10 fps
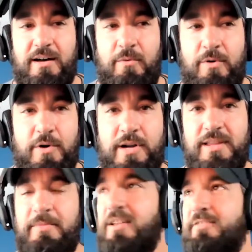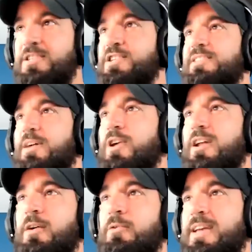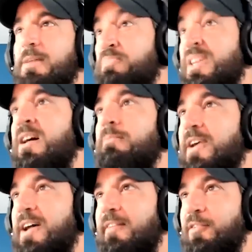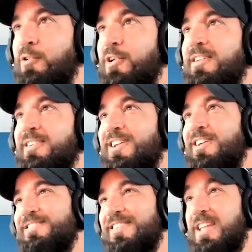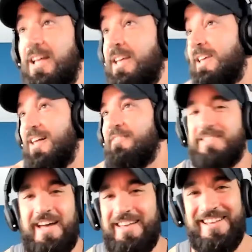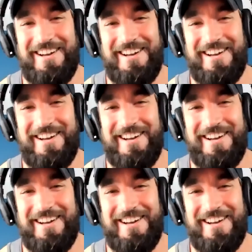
I want to work in the male division because I want to, I want to get beat up by everyone, you know, something yes. like, like he loves that, you know,